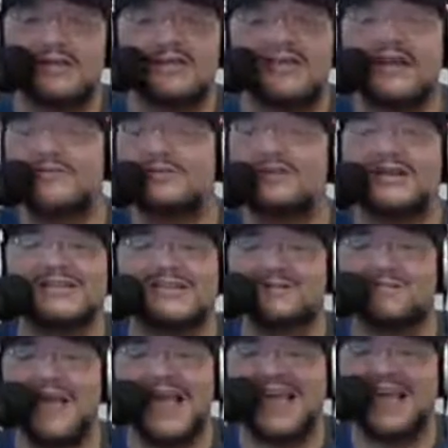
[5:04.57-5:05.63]
Not even try to
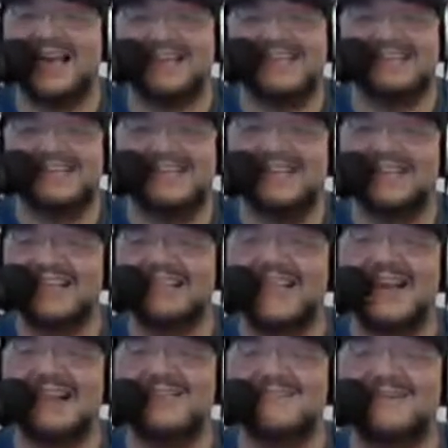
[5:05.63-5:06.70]
smash, like
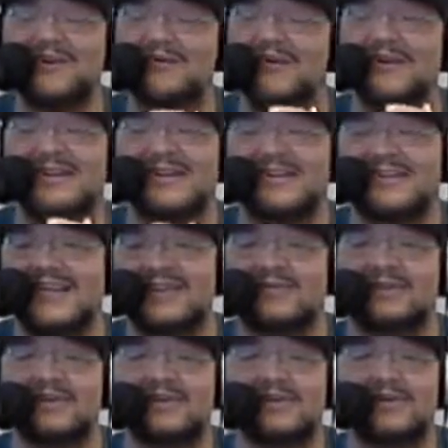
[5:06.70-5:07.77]
not even go out on a date
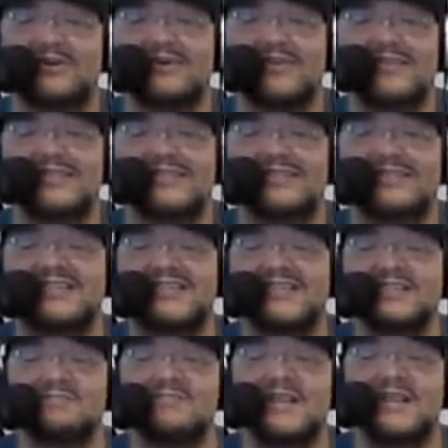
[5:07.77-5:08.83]
with a girl. Just get
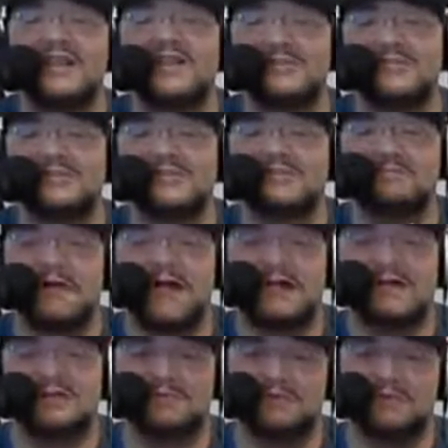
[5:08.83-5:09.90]
as many numbers as
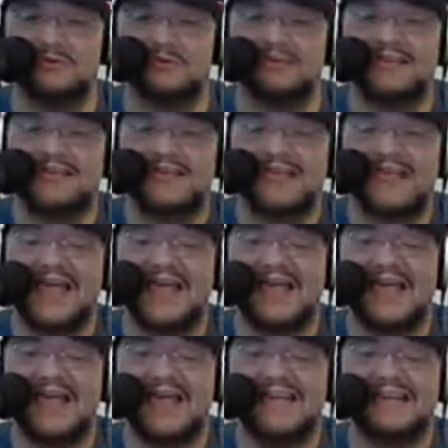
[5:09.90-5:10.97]
possible,
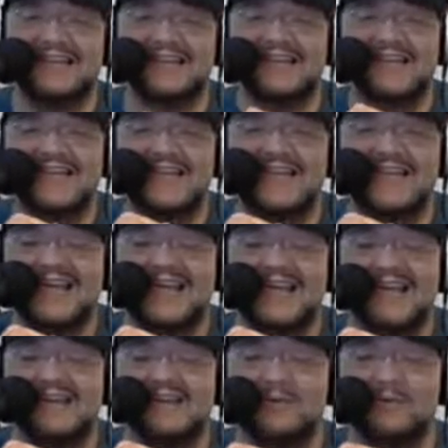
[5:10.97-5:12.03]
and
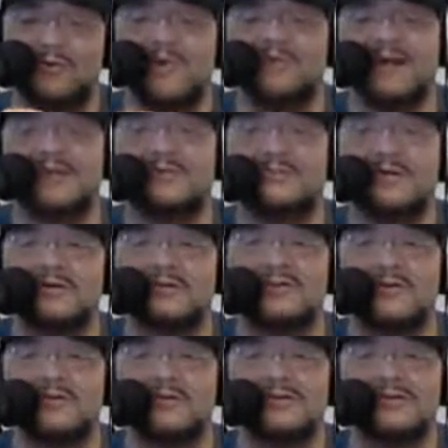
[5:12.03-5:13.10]
whoever got the most
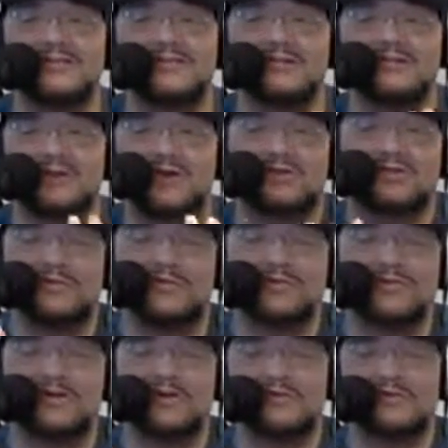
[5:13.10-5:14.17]
numbers, or talked to the
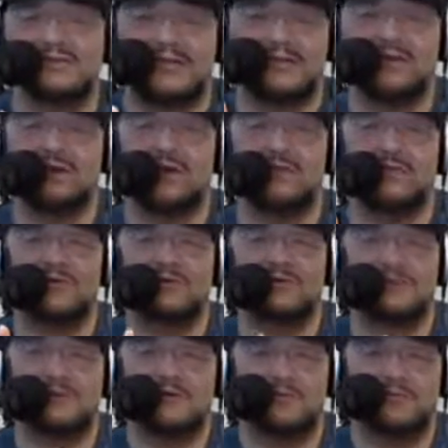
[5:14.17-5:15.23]
most girls and got their
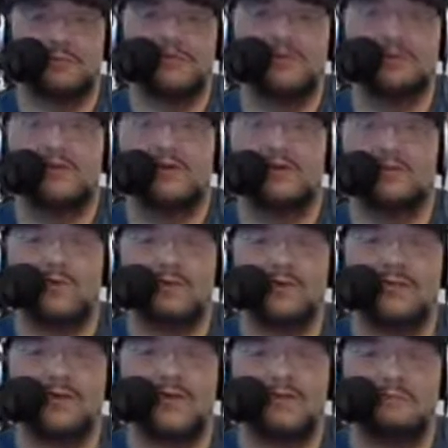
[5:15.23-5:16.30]
numbers, would be the winner. Would
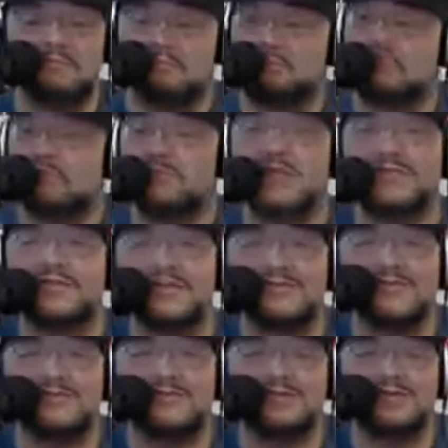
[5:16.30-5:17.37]
we win? Nothing.
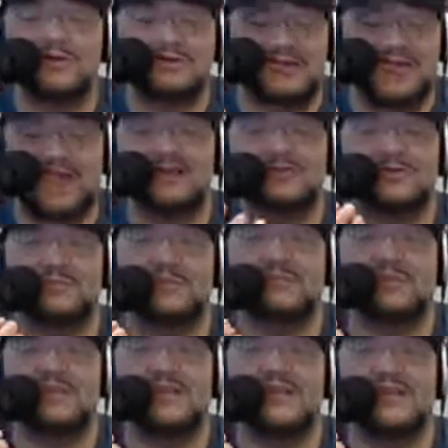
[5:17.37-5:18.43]
There was no tangible
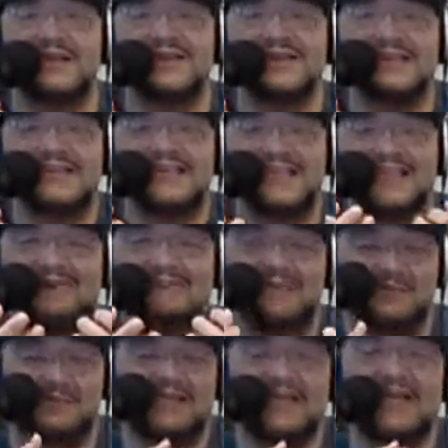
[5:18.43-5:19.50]
thing that we
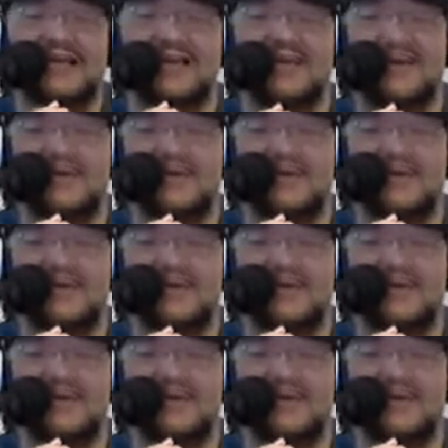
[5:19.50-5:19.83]
would get.